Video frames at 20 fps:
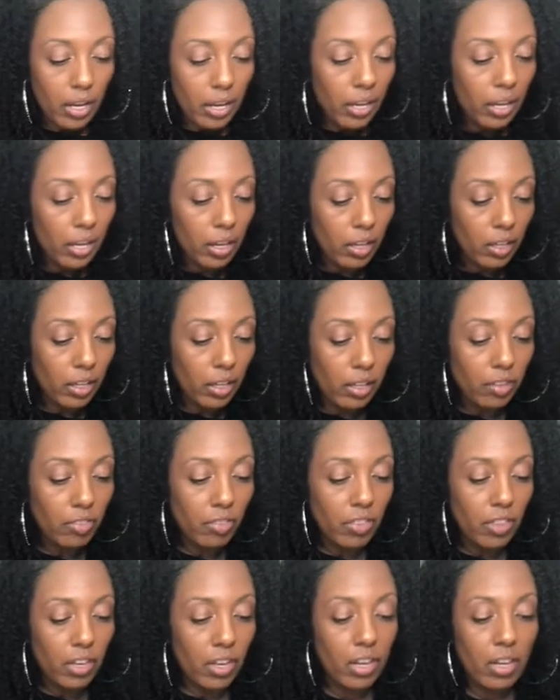It can
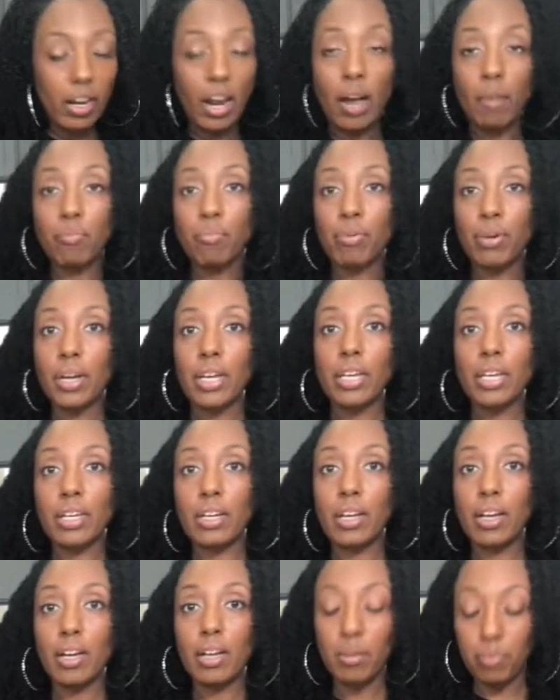then, I break it
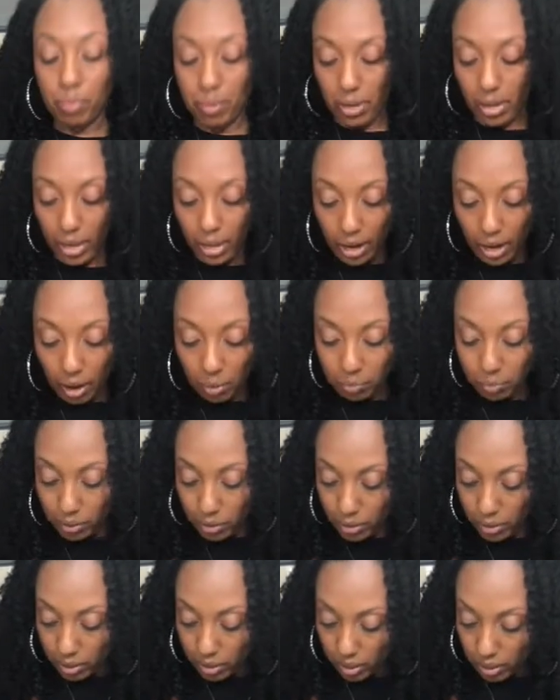up and I
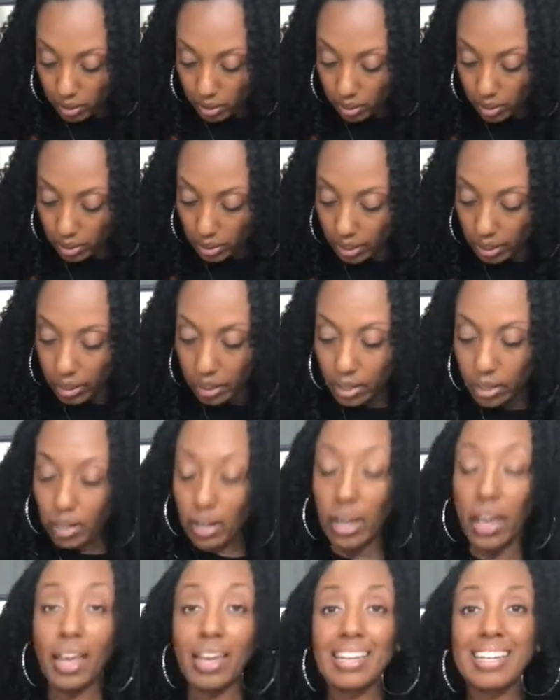put it
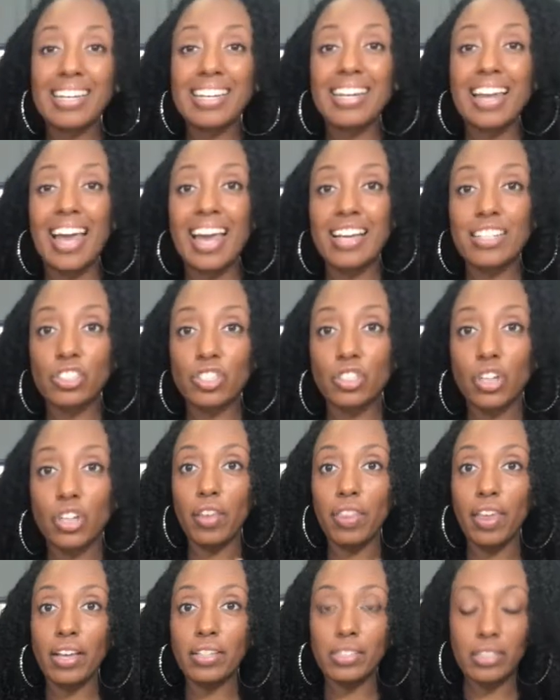in a glass
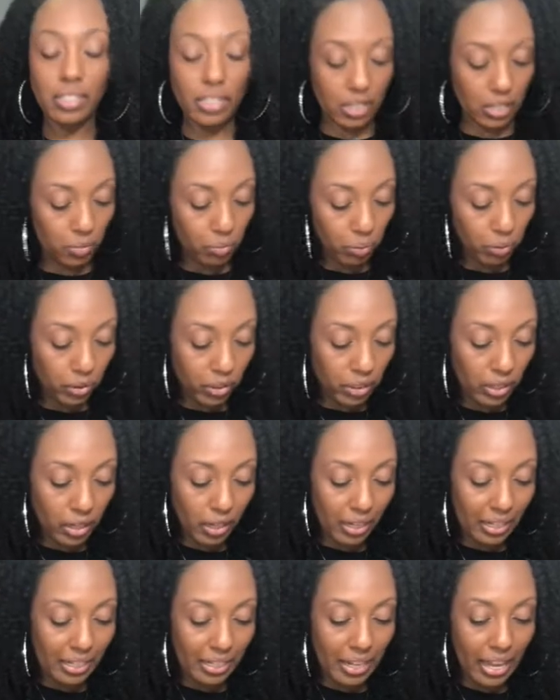That's key. Put it in
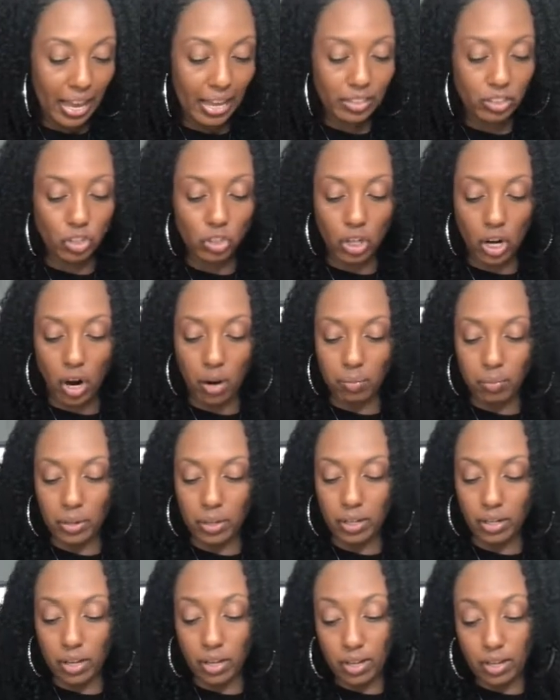a glass jar,
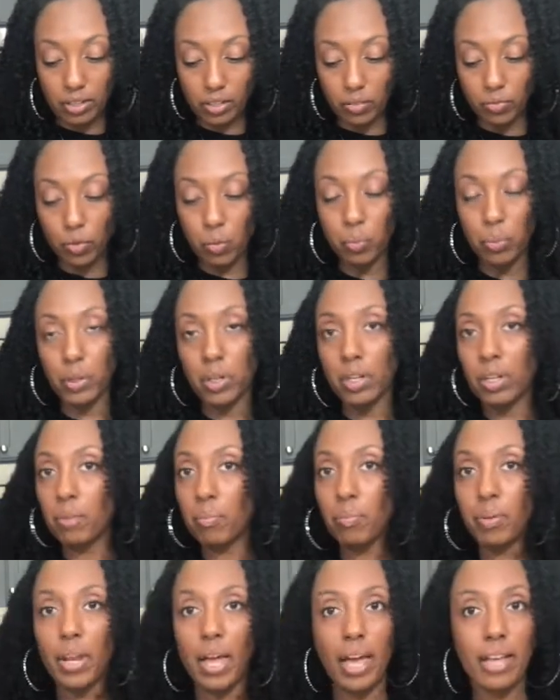because if you put it
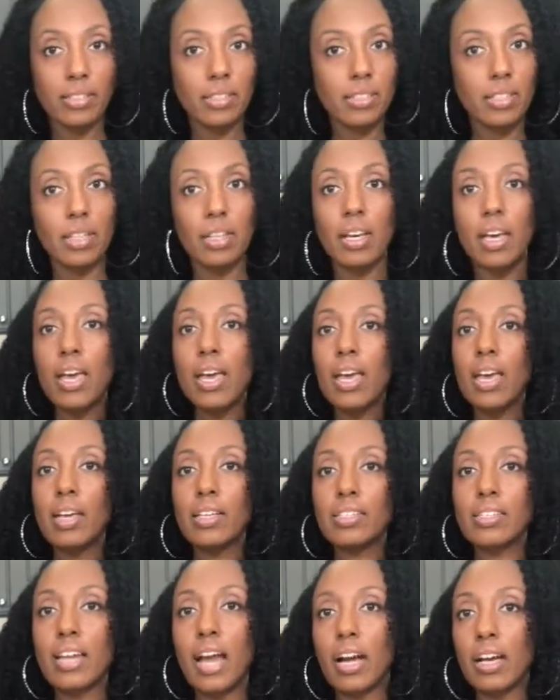in plastic,
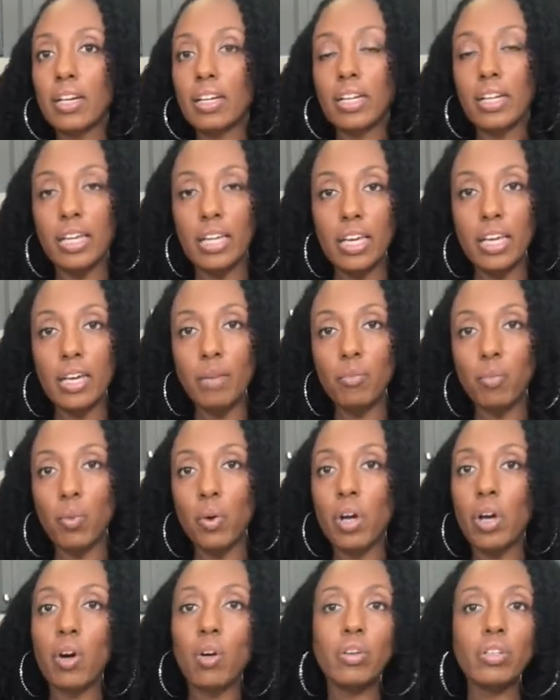it's not going to keep
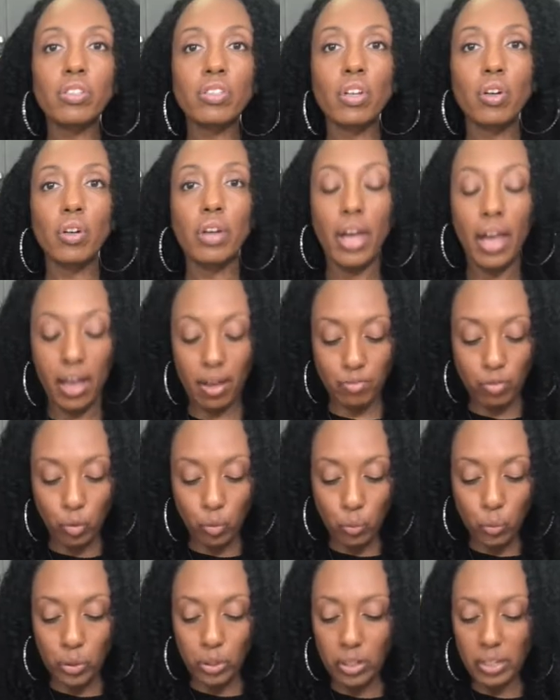well. It's going to have a
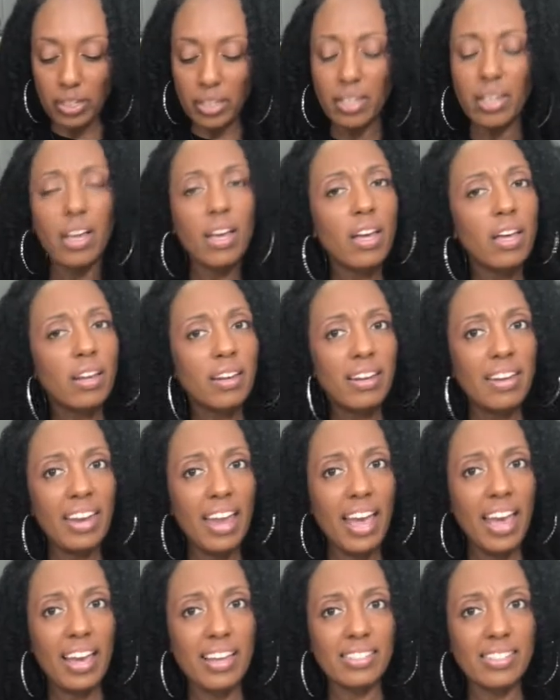really
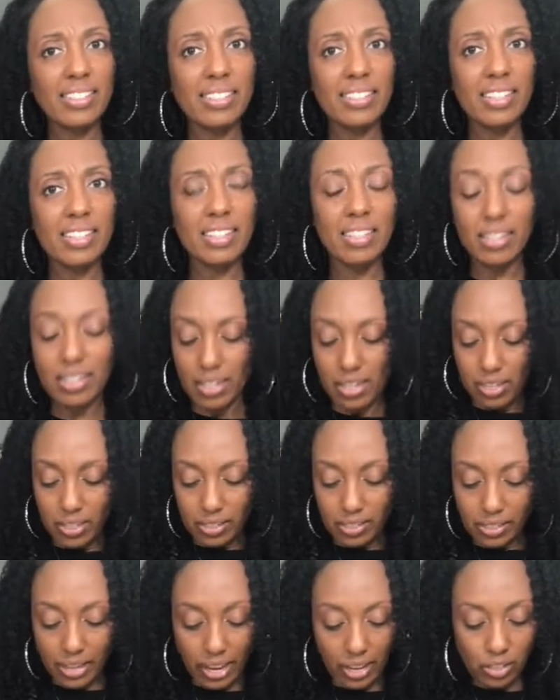nasty
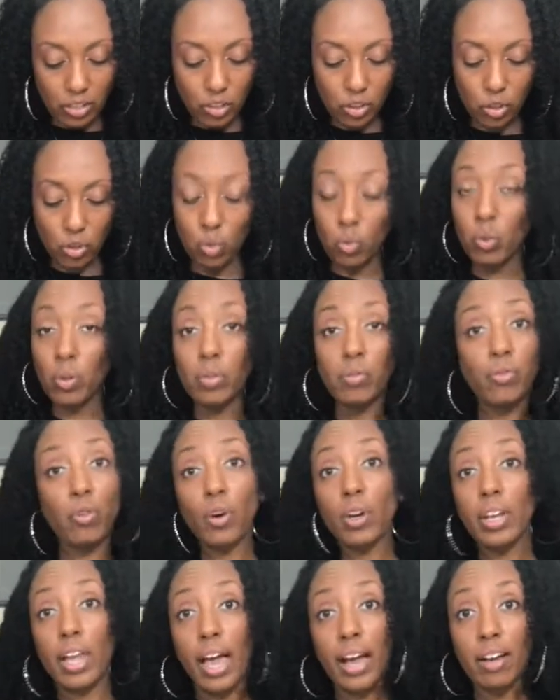taste to it, for
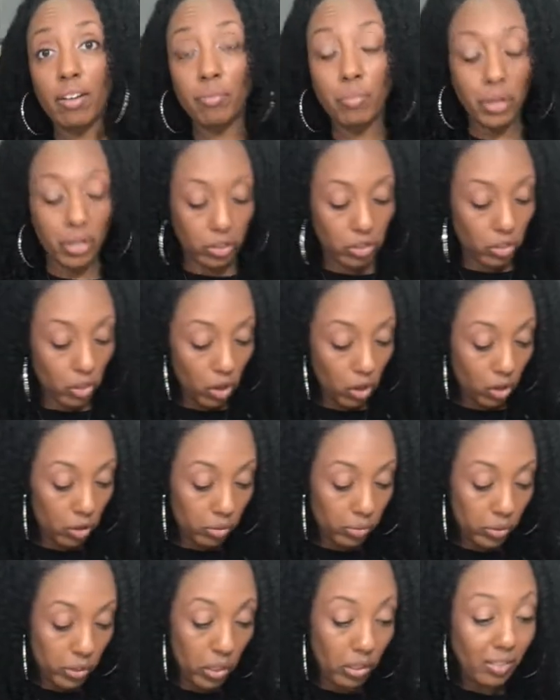a lack of better
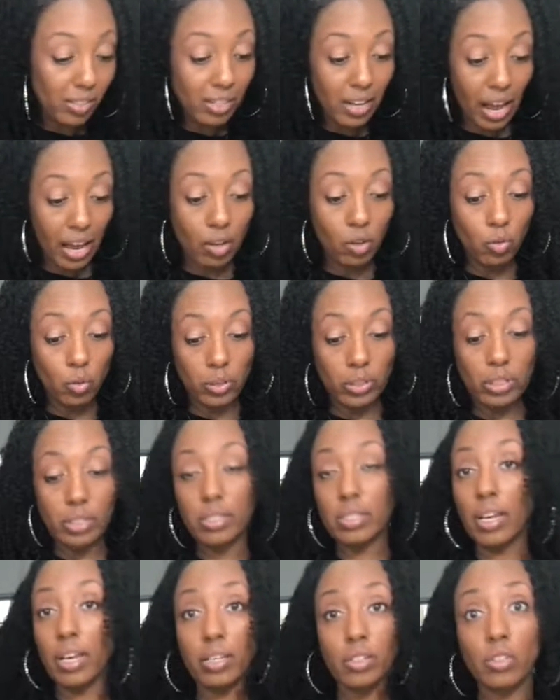terms. It's not going to
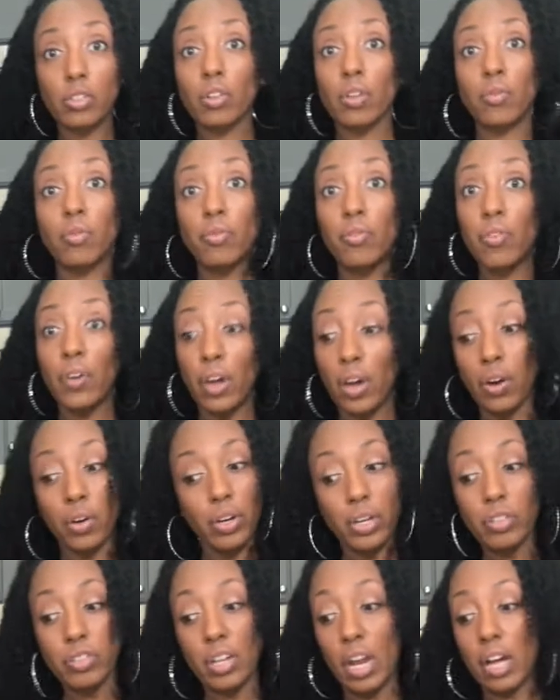taste
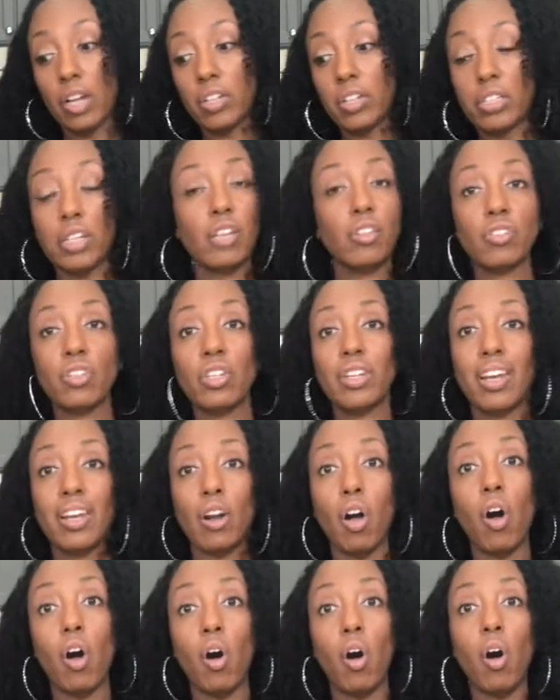good at
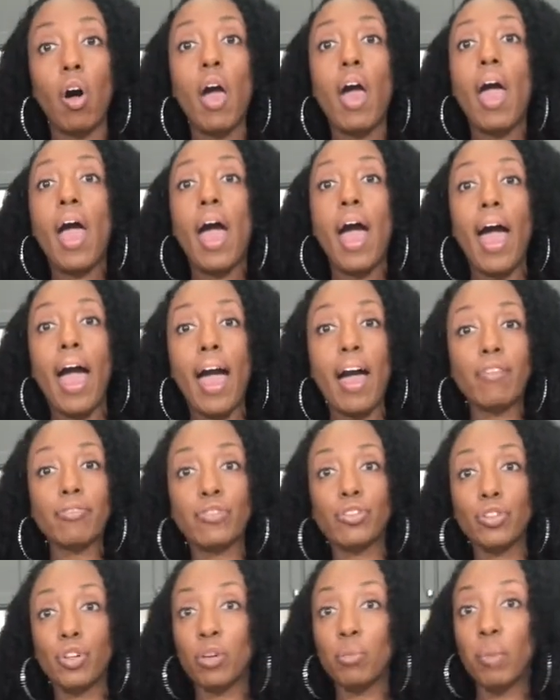all
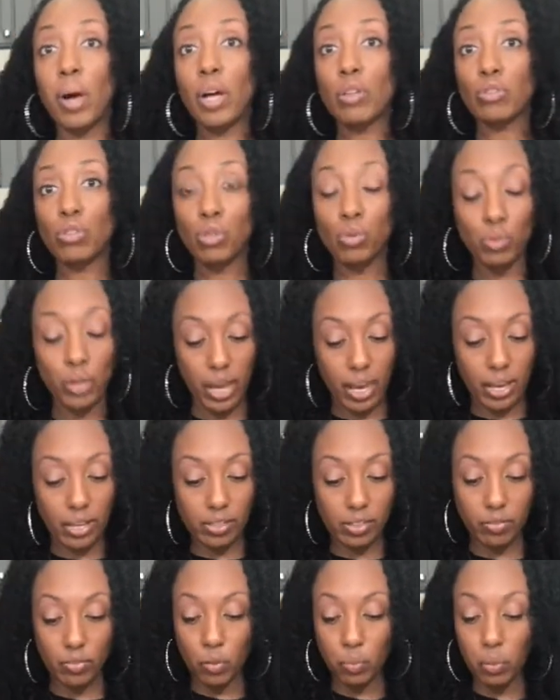after about 2
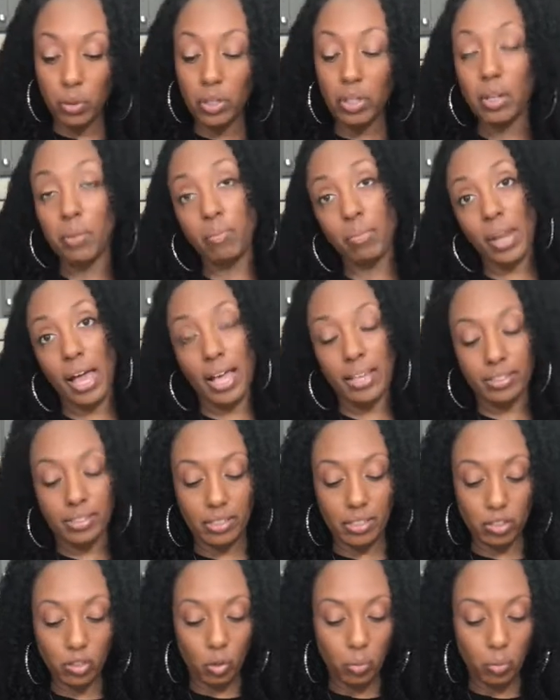days if you put it in plastic.